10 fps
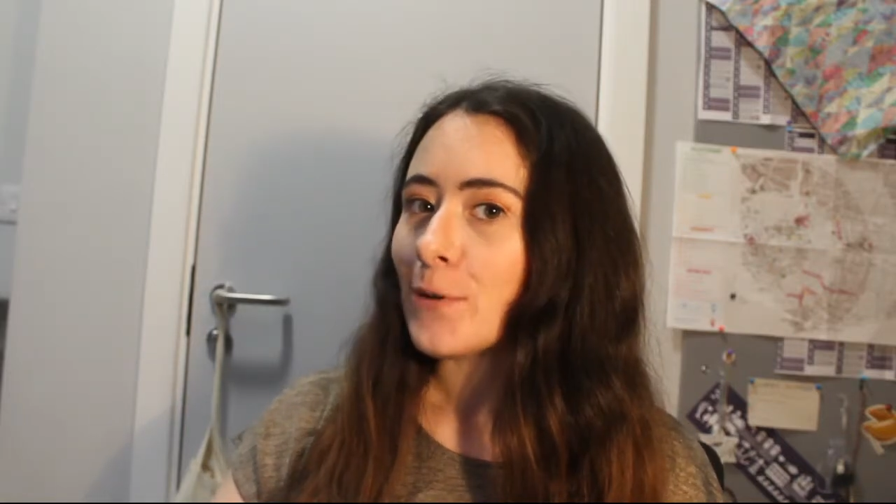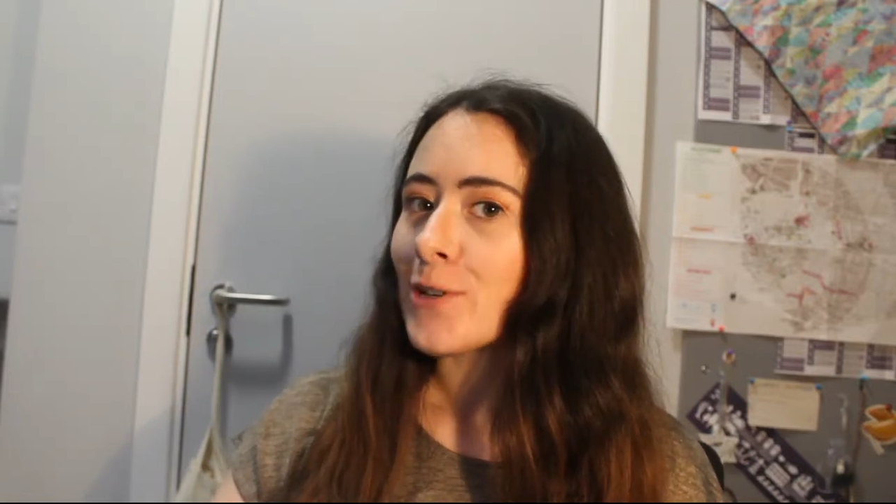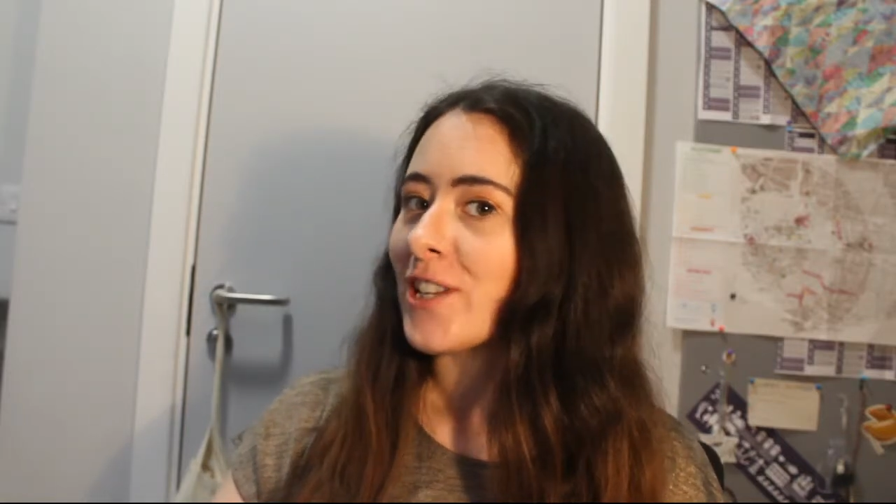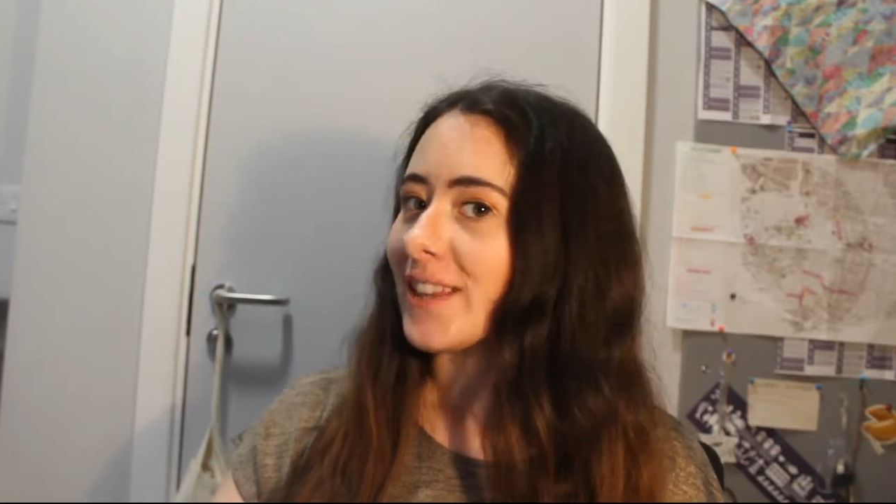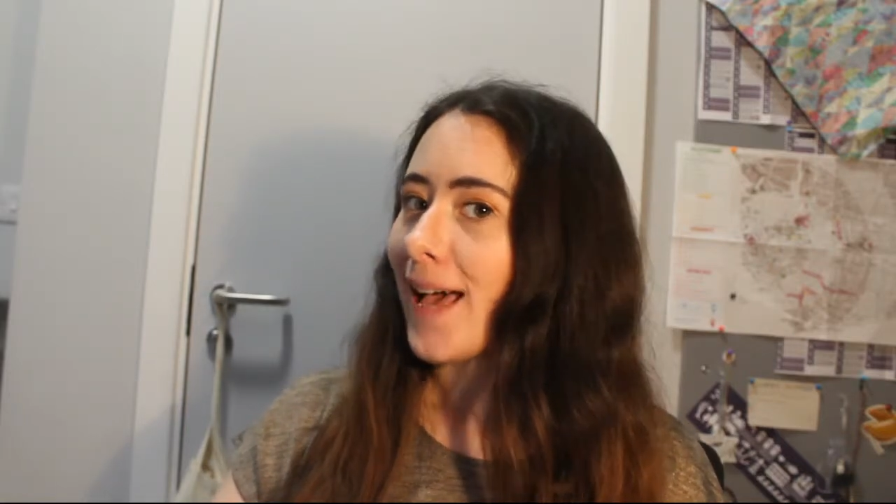
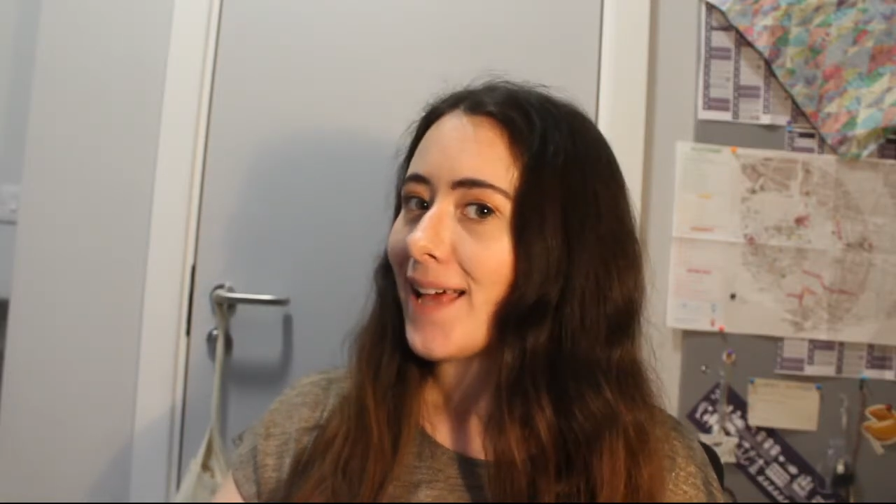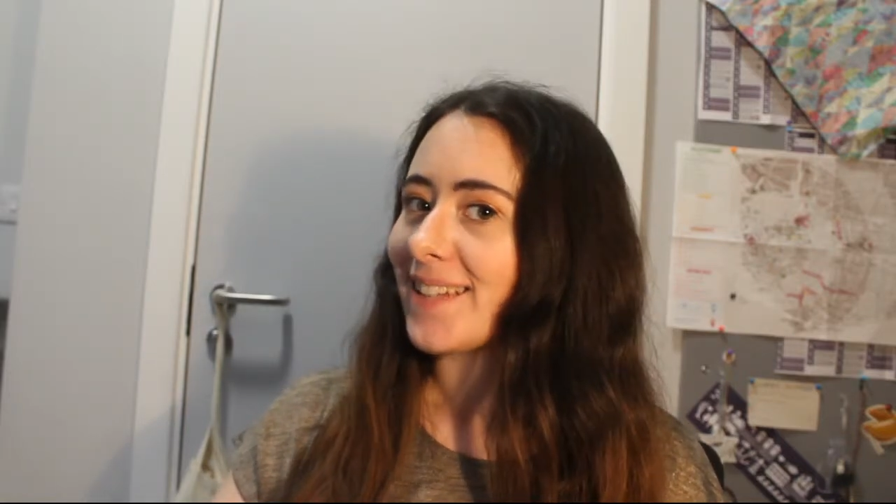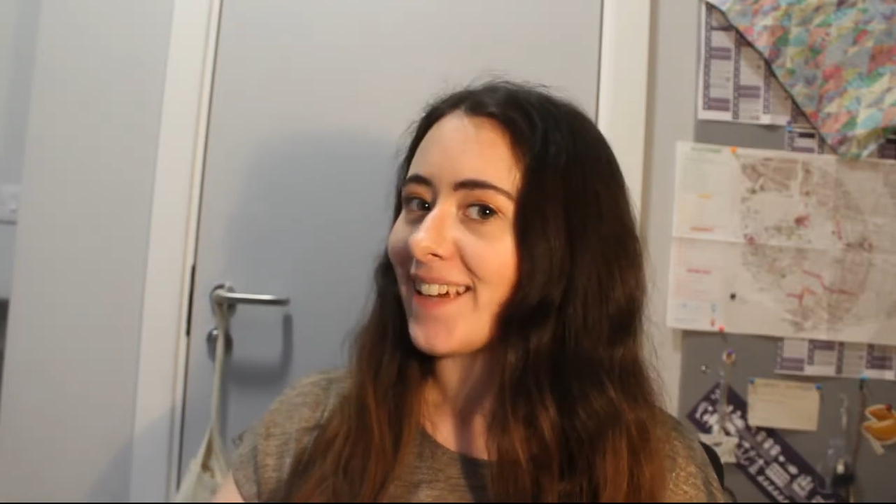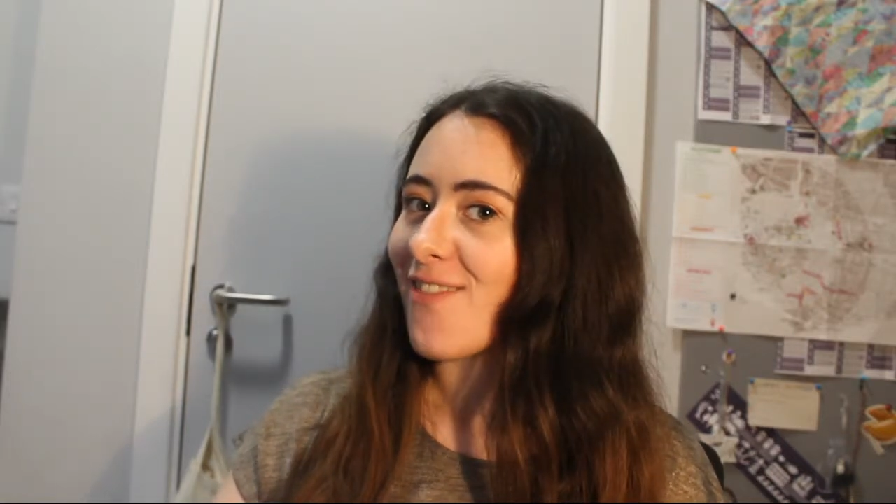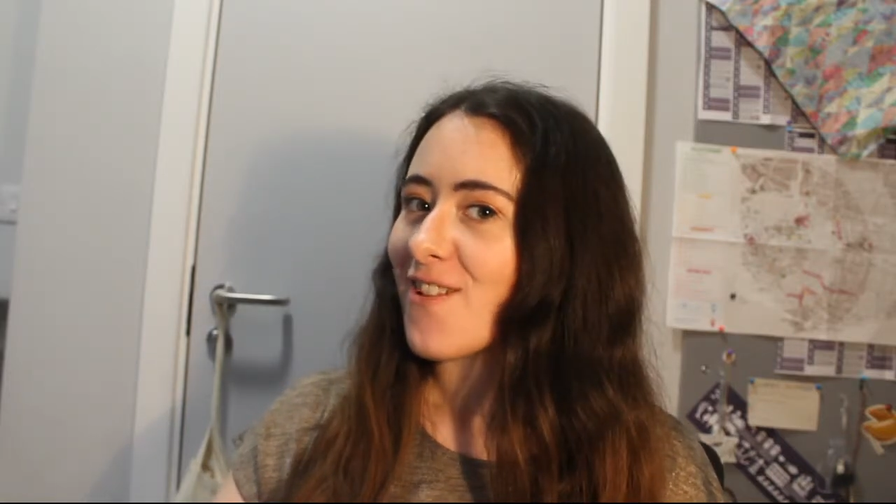butchered that
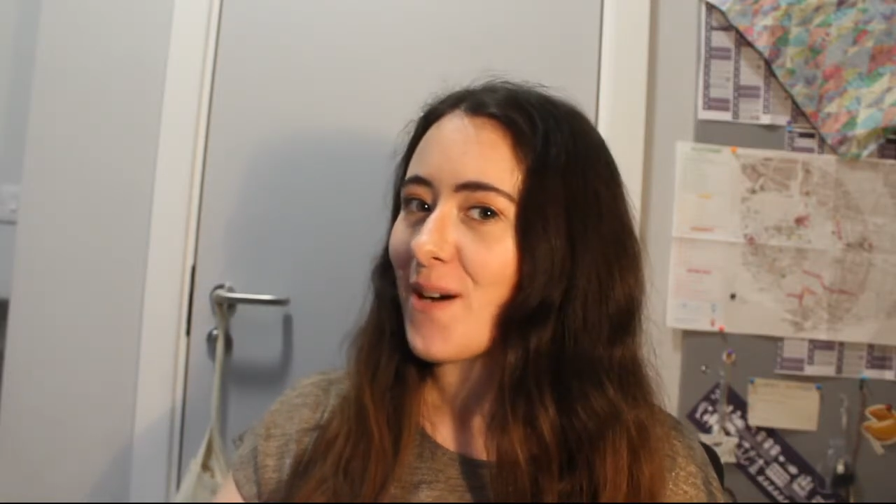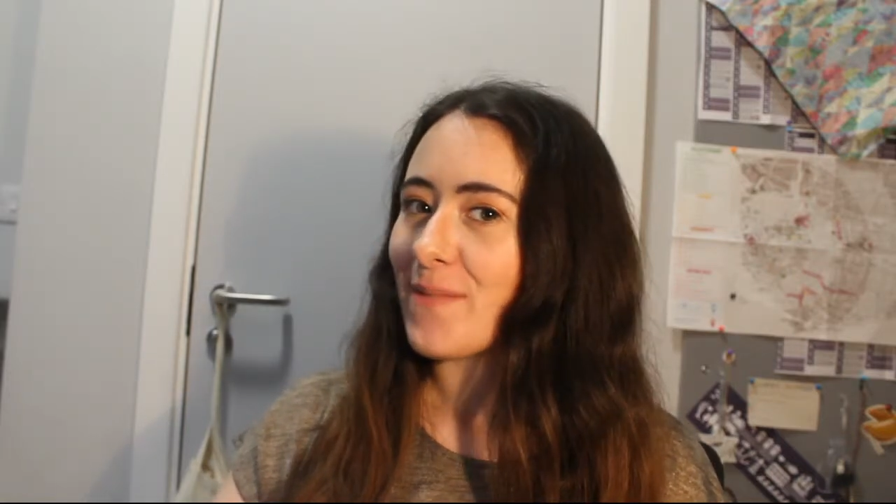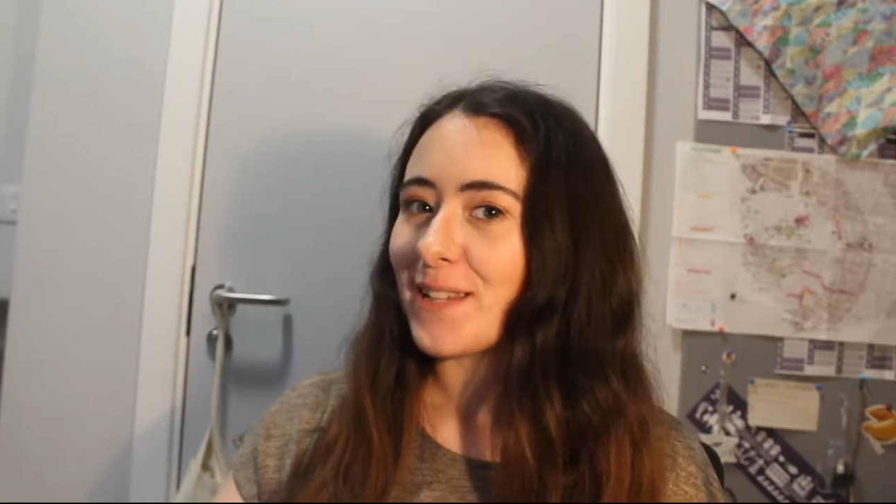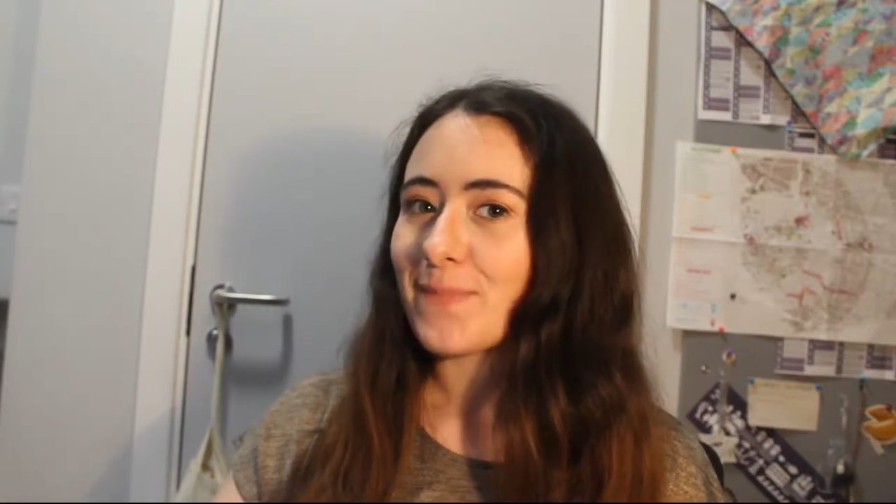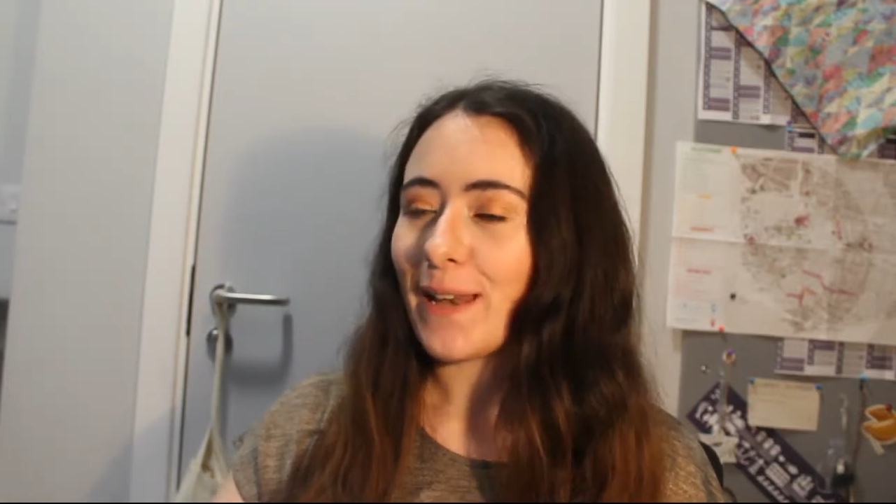down in the comments